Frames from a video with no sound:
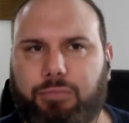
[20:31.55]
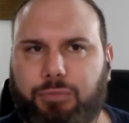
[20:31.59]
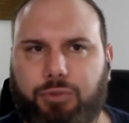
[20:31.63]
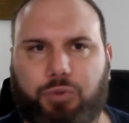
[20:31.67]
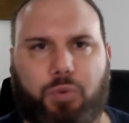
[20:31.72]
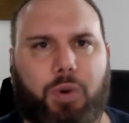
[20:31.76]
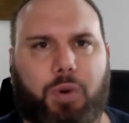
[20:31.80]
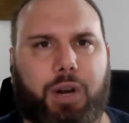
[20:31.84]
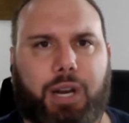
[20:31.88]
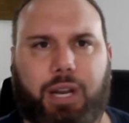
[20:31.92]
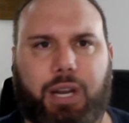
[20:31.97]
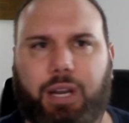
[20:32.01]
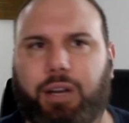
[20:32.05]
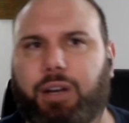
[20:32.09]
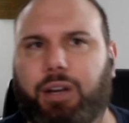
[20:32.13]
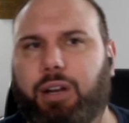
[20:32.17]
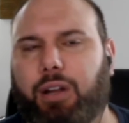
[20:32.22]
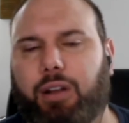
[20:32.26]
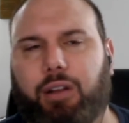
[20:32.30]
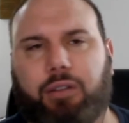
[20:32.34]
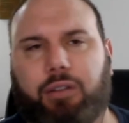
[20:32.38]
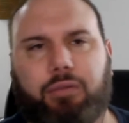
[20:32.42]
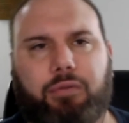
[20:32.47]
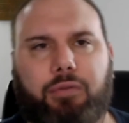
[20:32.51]
20
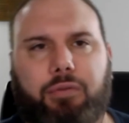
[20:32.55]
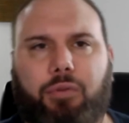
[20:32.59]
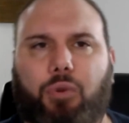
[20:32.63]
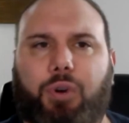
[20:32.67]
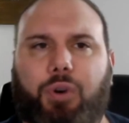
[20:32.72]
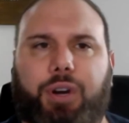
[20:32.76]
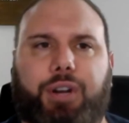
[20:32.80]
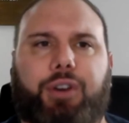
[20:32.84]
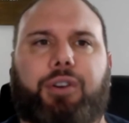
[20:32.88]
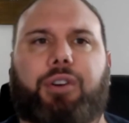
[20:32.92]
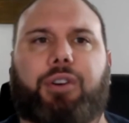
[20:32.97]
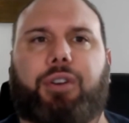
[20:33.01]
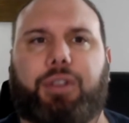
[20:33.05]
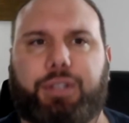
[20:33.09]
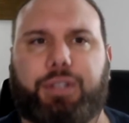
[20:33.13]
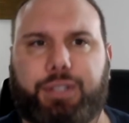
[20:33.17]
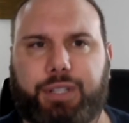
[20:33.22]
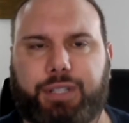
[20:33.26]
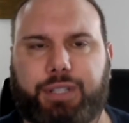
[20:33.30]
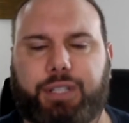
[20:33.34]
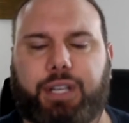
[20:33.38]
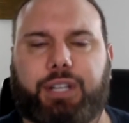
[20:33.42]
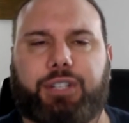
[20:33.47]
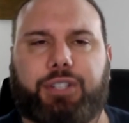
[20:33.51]
to 40 year olds
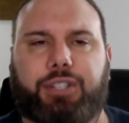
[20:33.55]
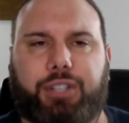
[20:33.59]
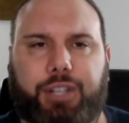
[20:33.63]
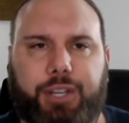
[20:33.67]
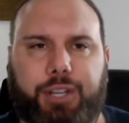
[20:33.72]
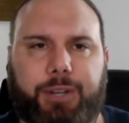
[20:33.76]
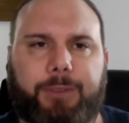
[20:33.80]
essentially.